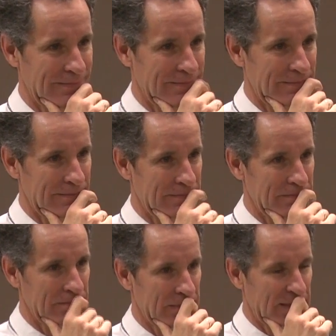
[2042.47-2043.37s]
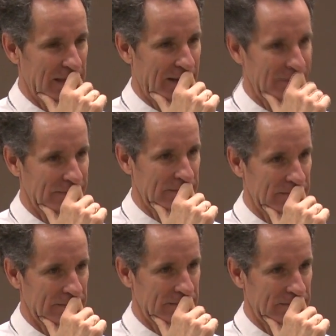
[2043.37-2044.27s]
had no place in it. Yeah. It was
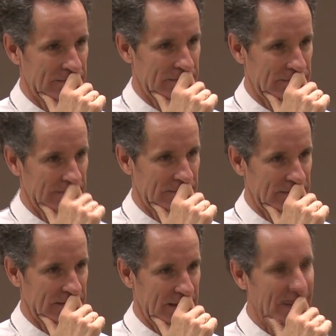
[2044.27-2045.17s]
how you lived your lifestyle.